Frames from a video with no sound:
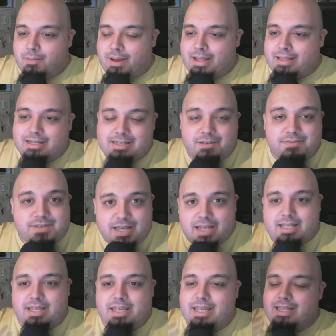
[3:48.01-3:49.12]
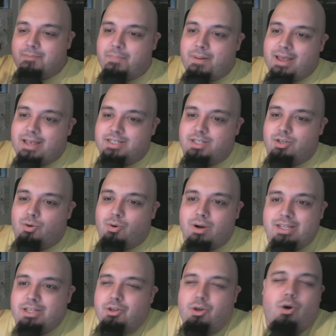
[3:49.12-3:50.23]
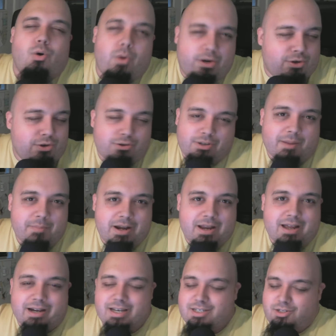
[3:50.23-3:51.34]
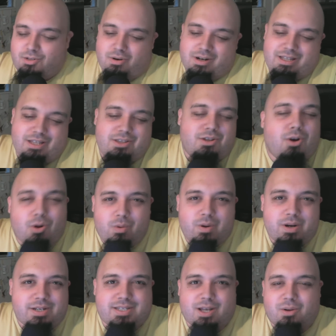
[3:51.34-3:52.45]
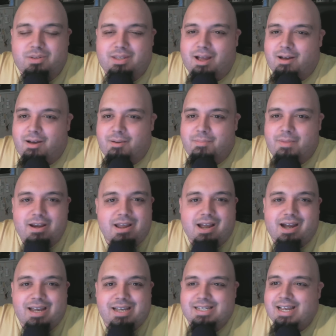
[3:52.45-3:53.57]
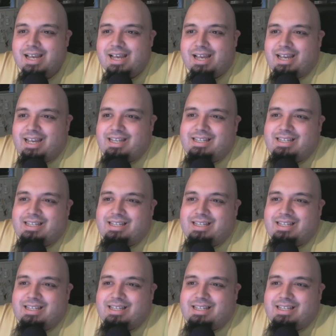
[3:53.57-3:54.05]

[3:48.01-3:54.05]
And as I've said, in the past, you already know where North America is, you already know where South America is, and